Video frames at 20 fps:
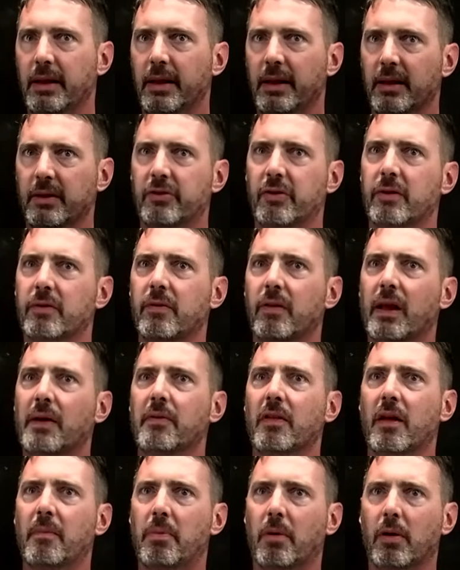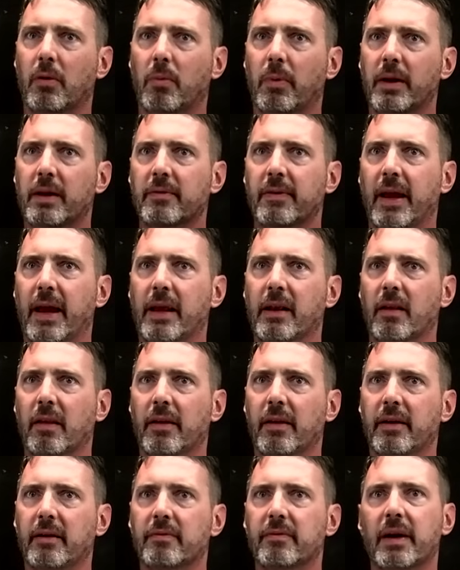sort of level up our way of
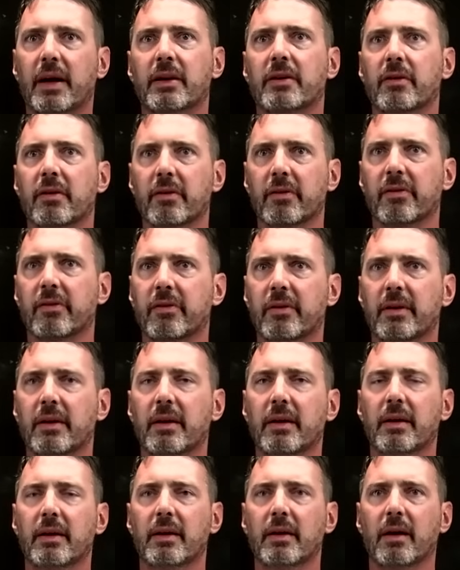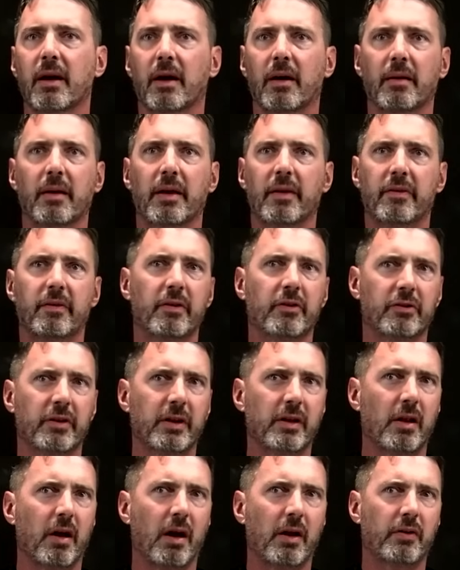handling vectors. It's usually
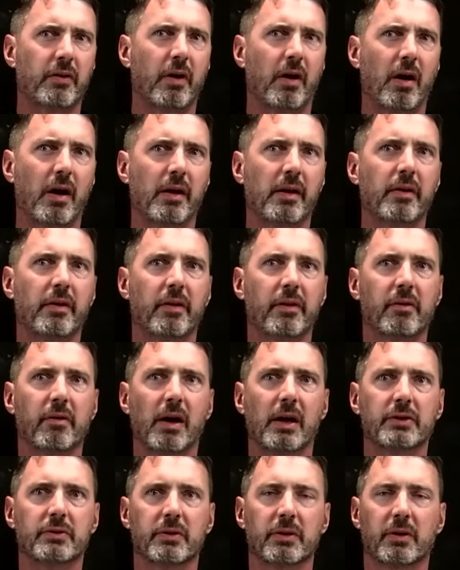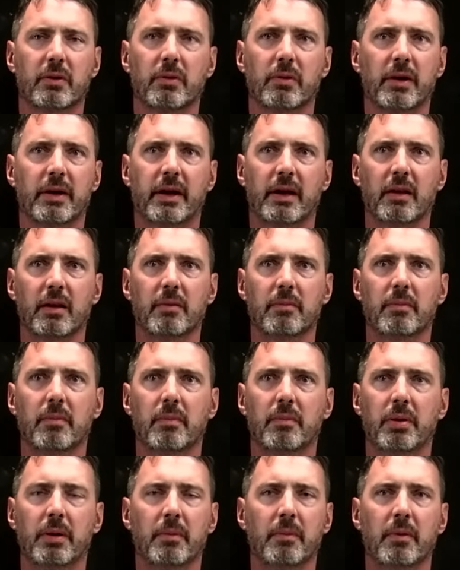not taught into the graduate curriculum,
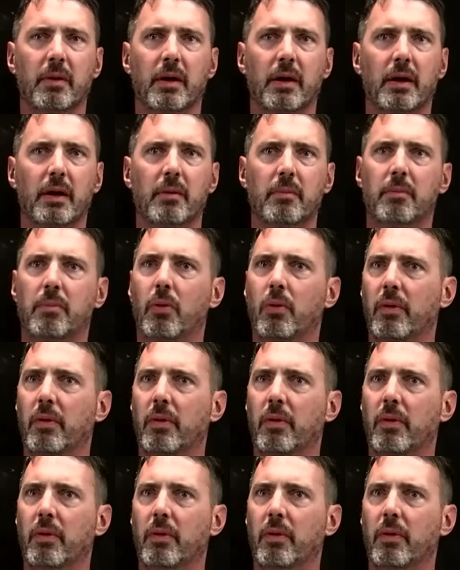but boy,